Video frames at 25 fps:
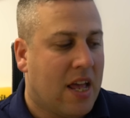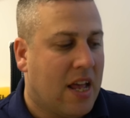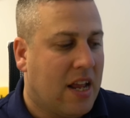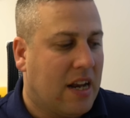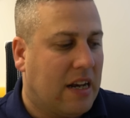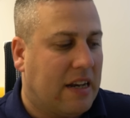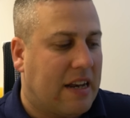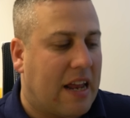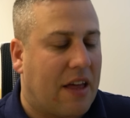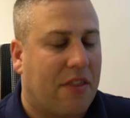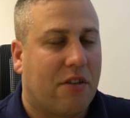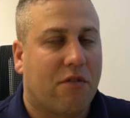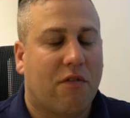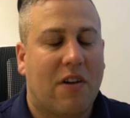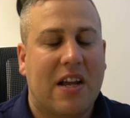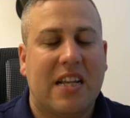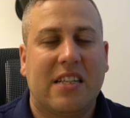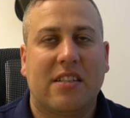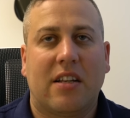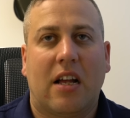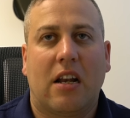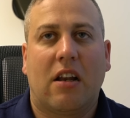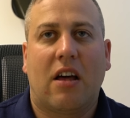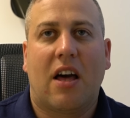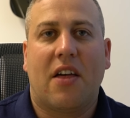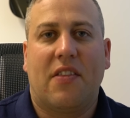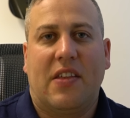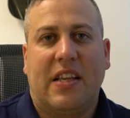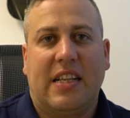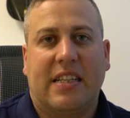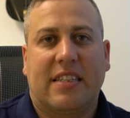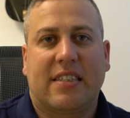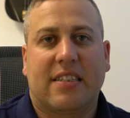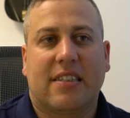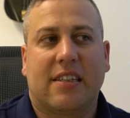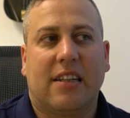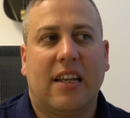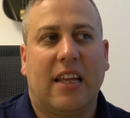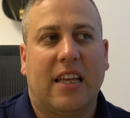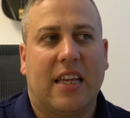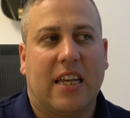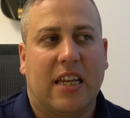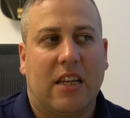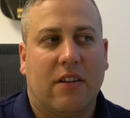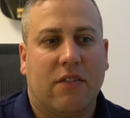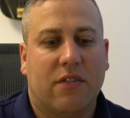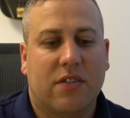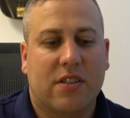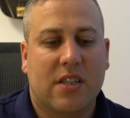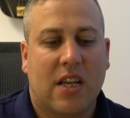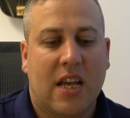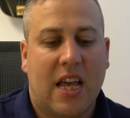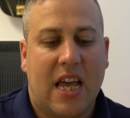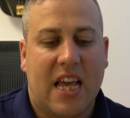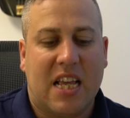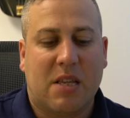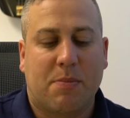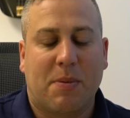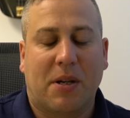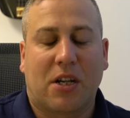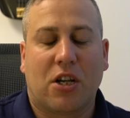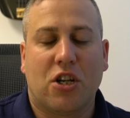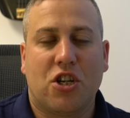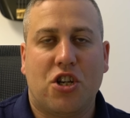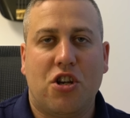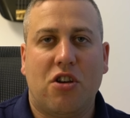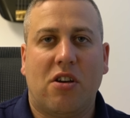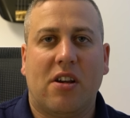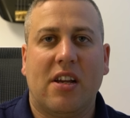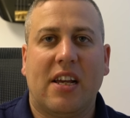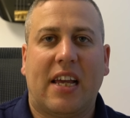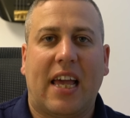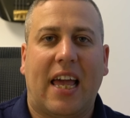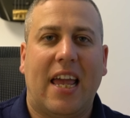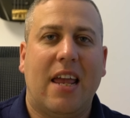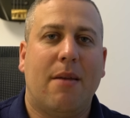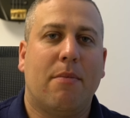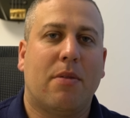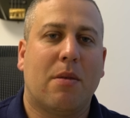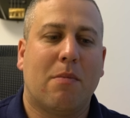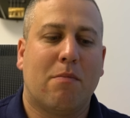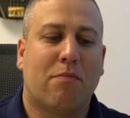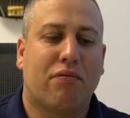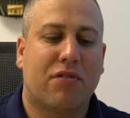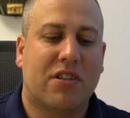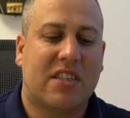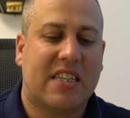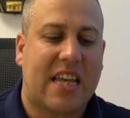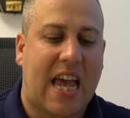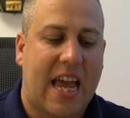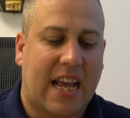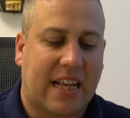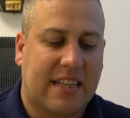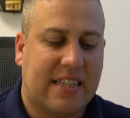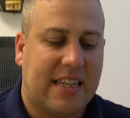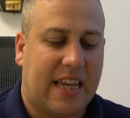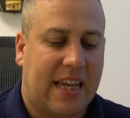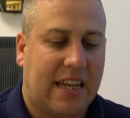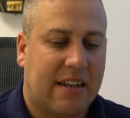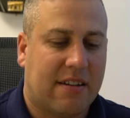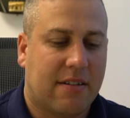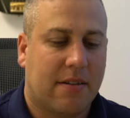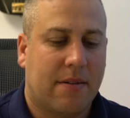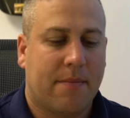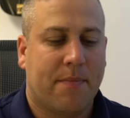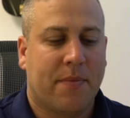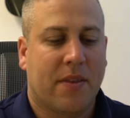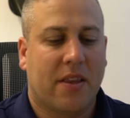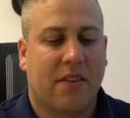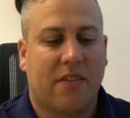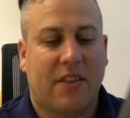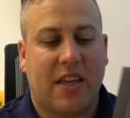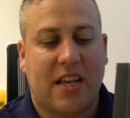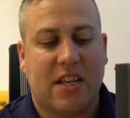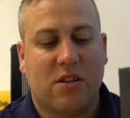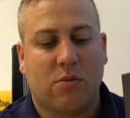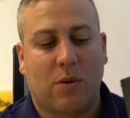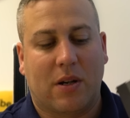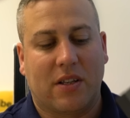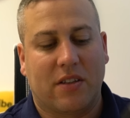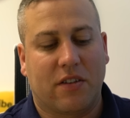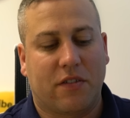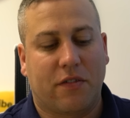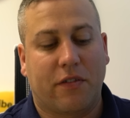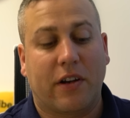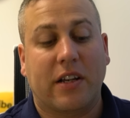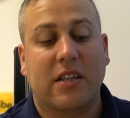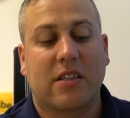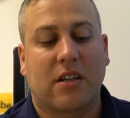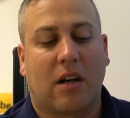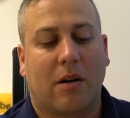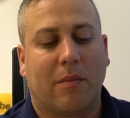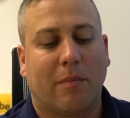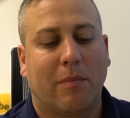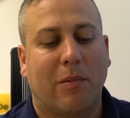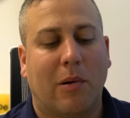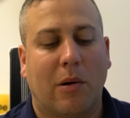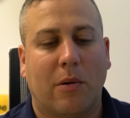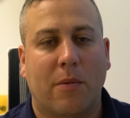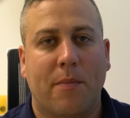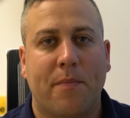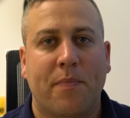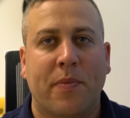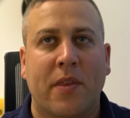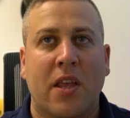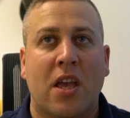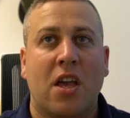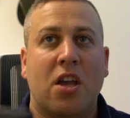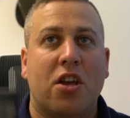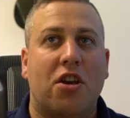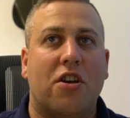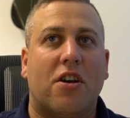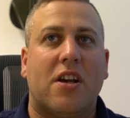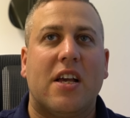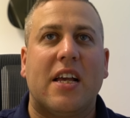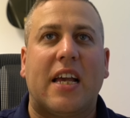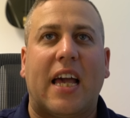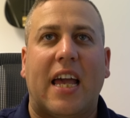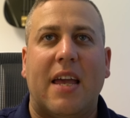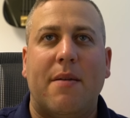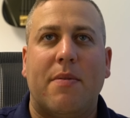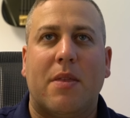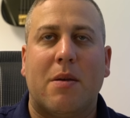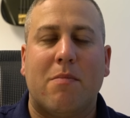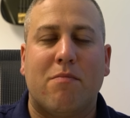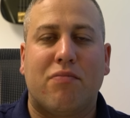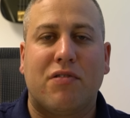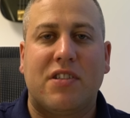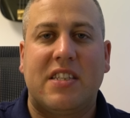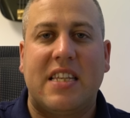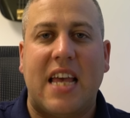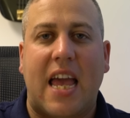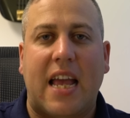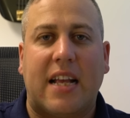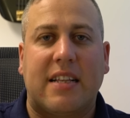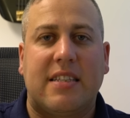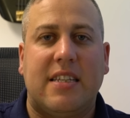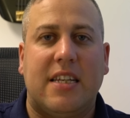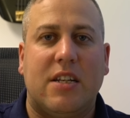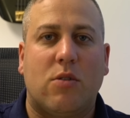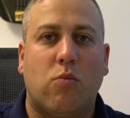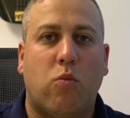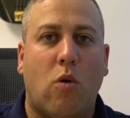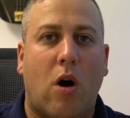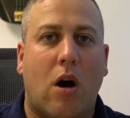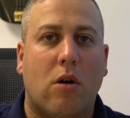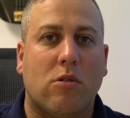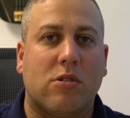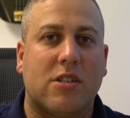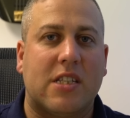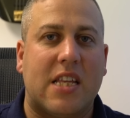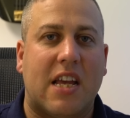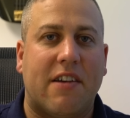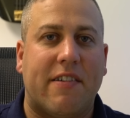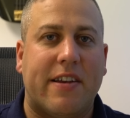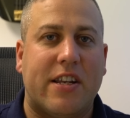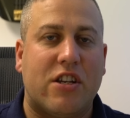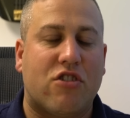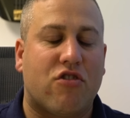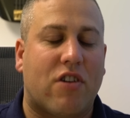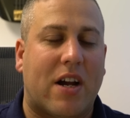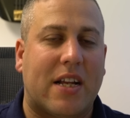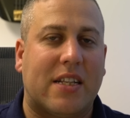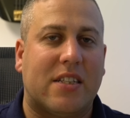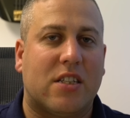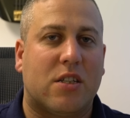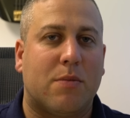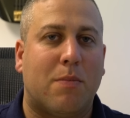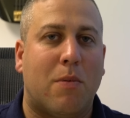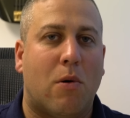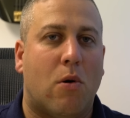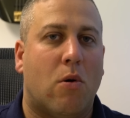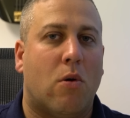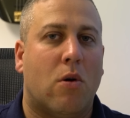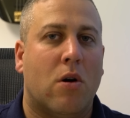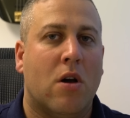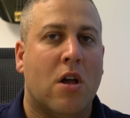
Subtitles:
Now, the reason I like these sleeves is because you can keep them protected. These ones, for example, you can keep them protected whilst they're in transport,